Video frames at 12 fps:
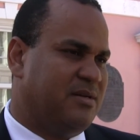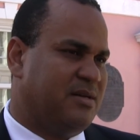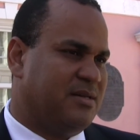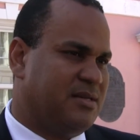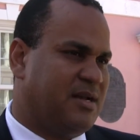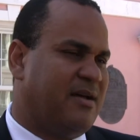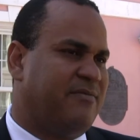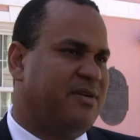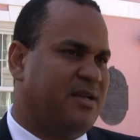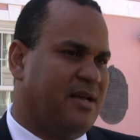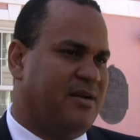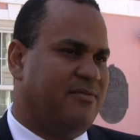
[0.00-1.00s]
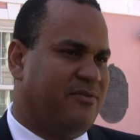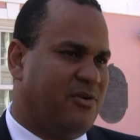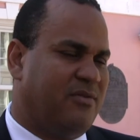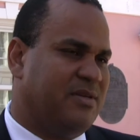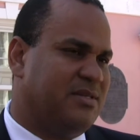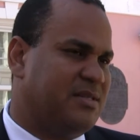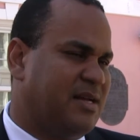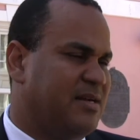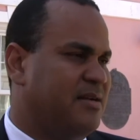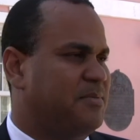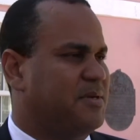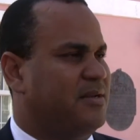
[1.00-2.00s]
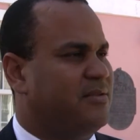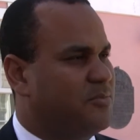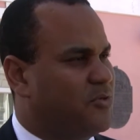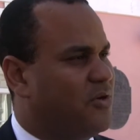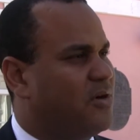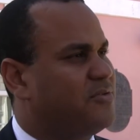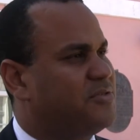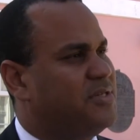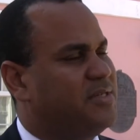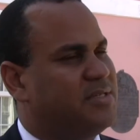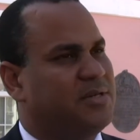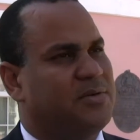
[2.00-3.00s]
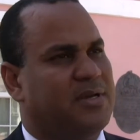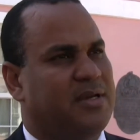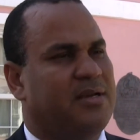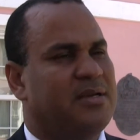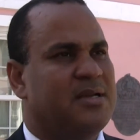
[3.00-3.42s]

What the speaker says: doesn't have to get involved in setting up another bureaucracy to say, okay,